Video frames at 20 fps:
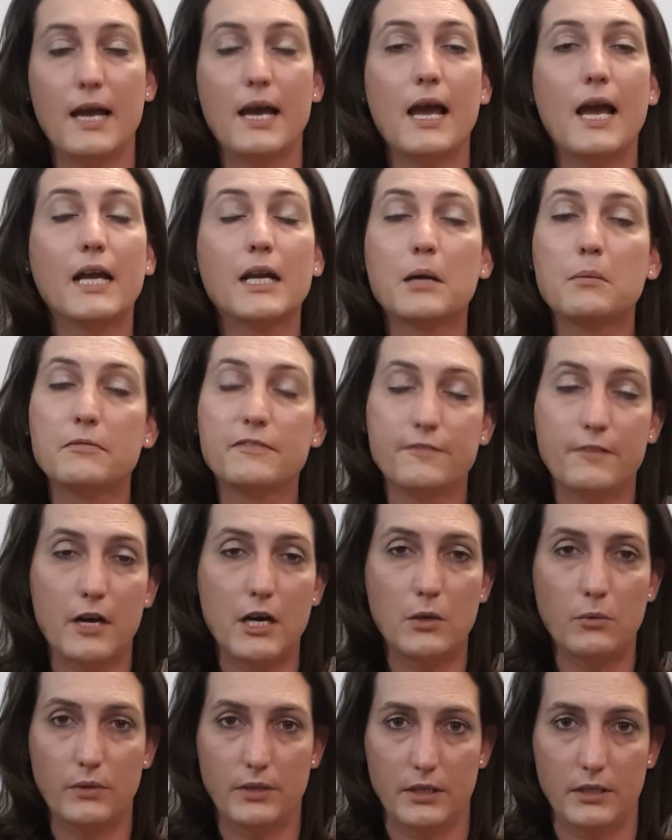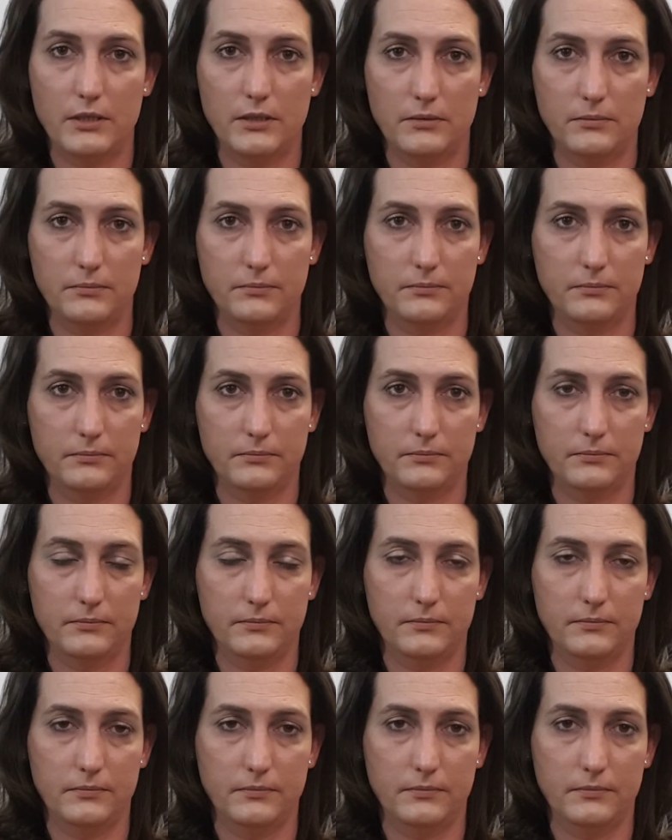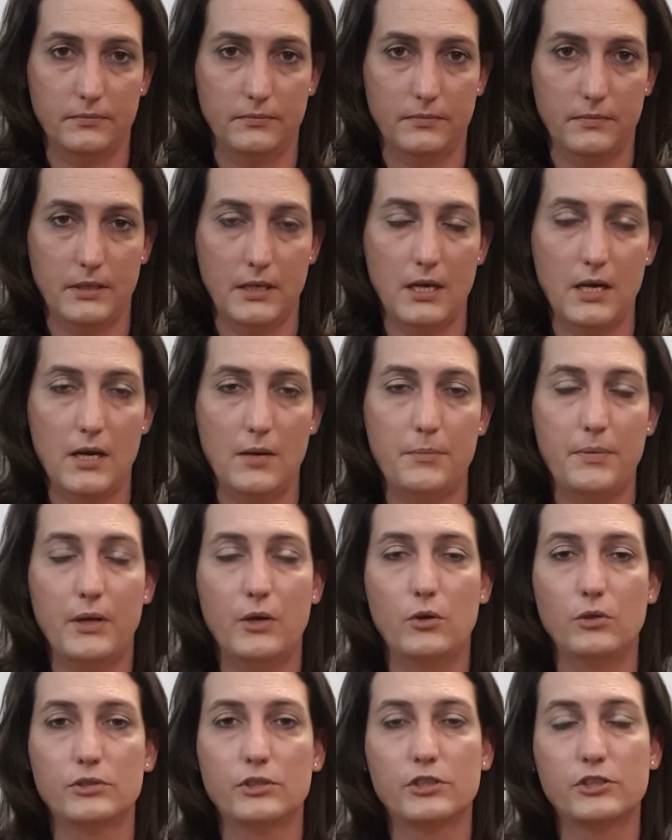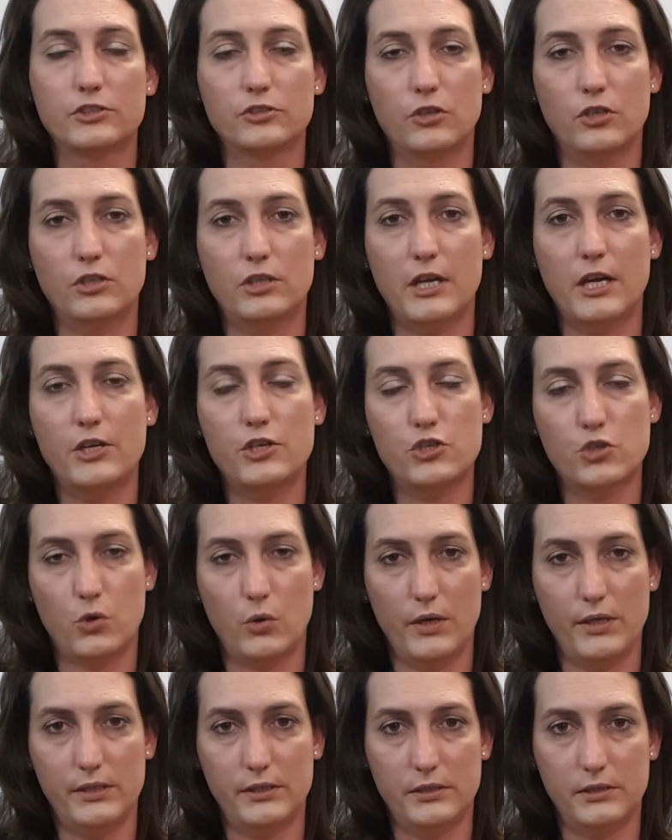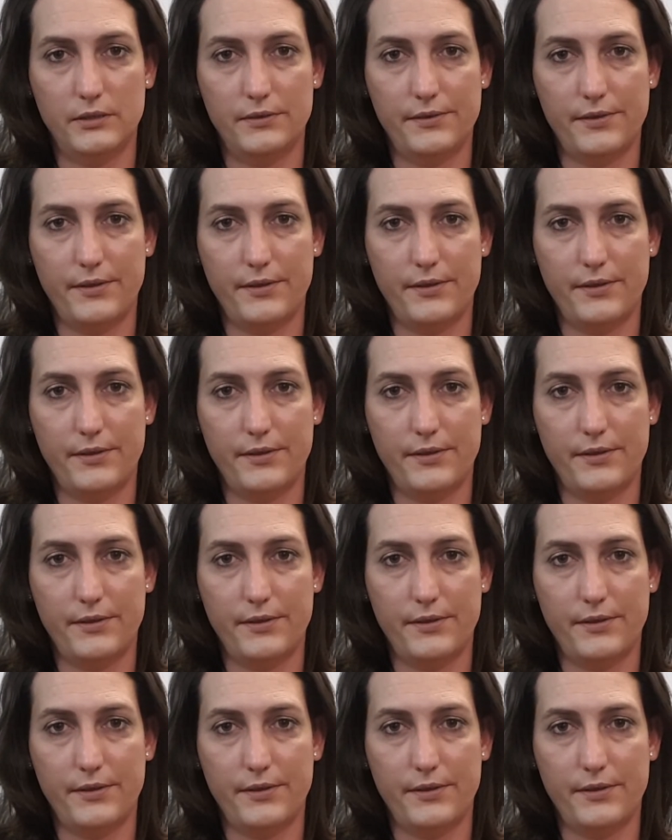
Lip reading: And I'm fine with it. Because it's not a choice